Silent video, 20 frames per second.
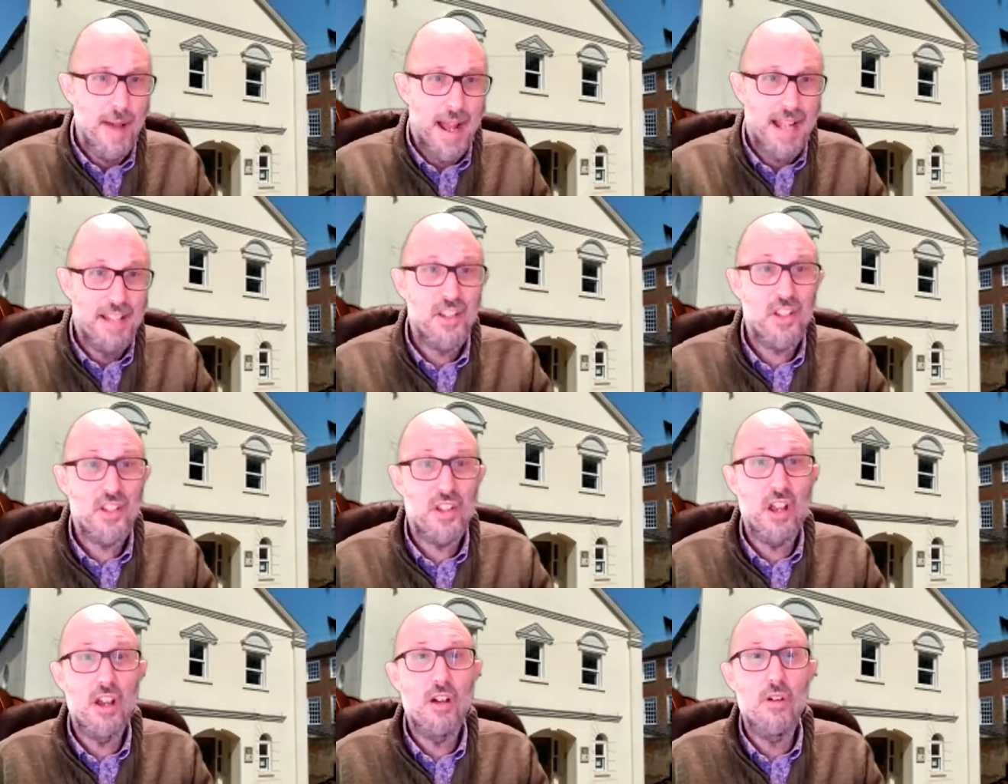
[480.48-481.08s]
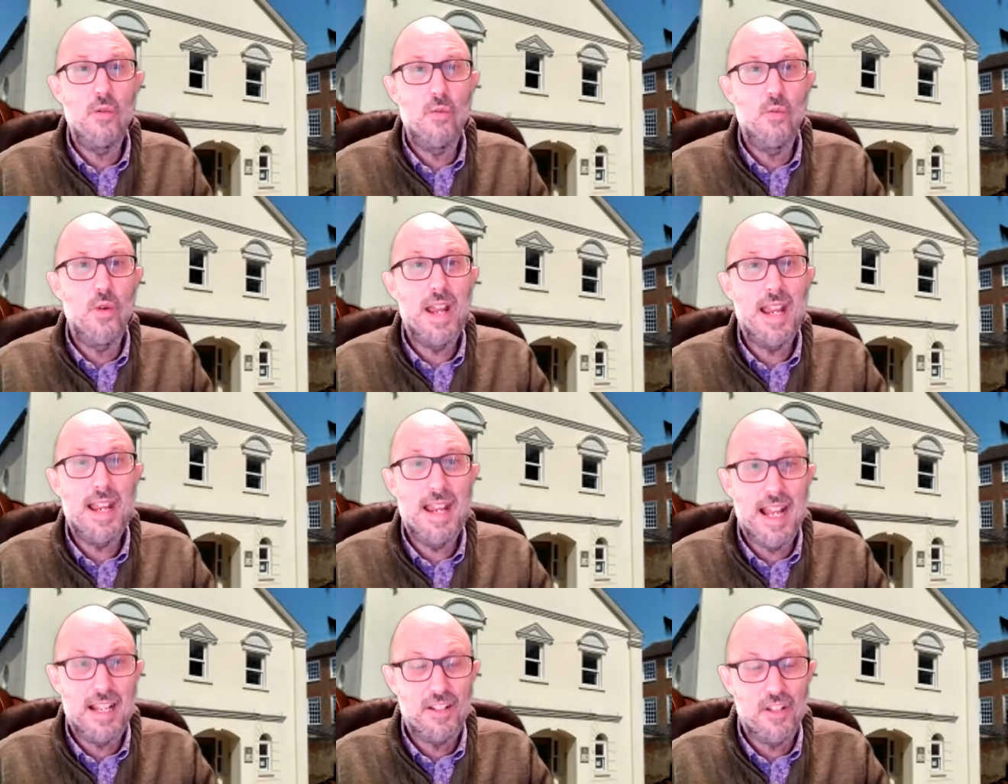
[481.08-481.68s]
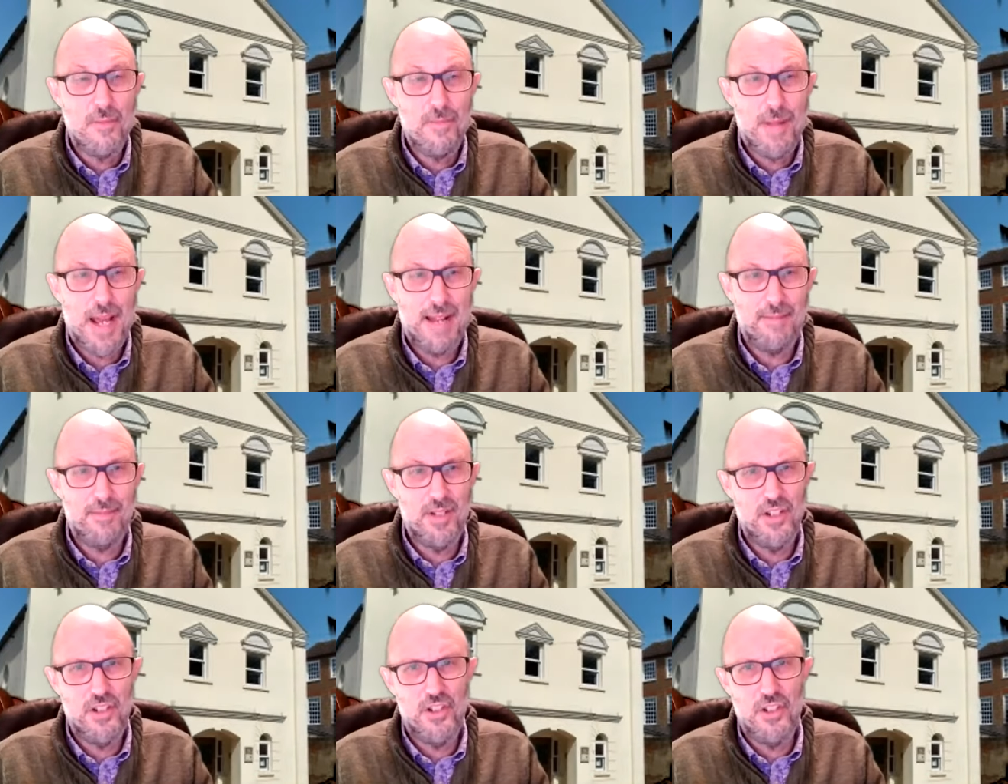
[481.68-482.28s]
And so we, as a
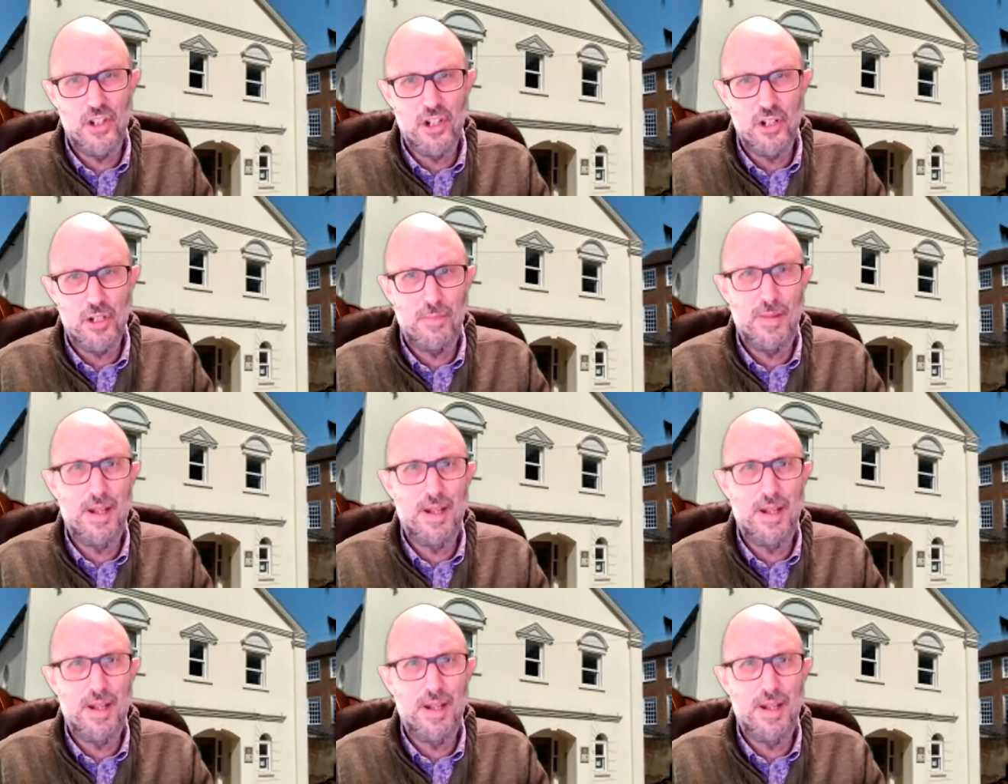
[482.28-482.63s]
Baptist church,